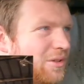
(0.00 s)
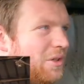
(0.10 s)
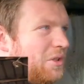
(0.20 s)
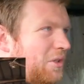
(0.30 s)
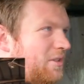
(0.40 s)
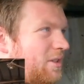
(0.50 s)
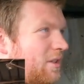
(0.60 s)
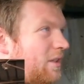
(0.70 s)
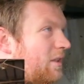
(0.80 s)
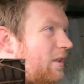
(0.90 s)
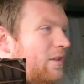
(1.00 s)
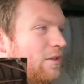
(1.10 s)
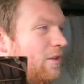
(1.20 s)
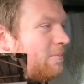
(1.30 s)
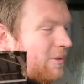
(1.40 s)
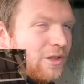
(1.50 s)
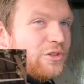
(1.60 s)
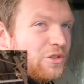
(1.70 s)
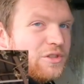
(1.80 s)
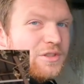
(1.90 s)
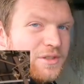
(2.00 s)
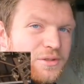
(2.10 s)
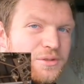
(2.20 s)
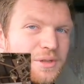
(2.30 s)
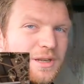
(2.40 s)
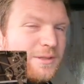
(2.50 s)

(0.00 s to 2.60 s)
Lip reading: so it does. Not just as used to it